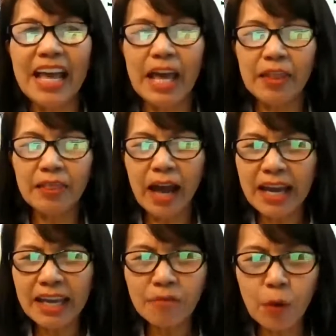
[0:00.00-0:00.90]
And I
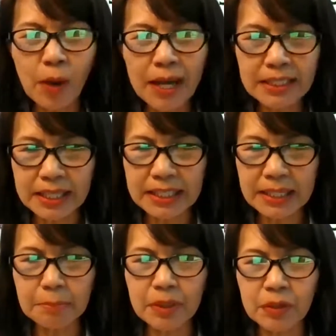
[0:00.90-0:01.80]
have quite a
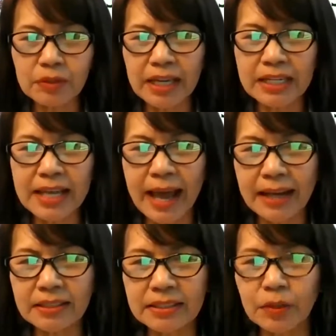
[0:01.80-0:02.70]
number already
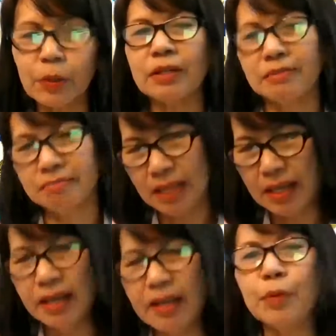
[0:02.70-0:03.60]
handed or
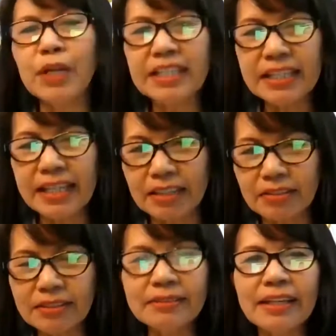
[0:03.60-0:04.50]
written
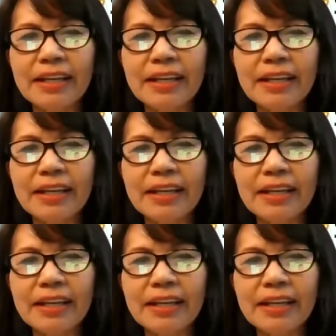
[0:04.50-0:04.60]
down.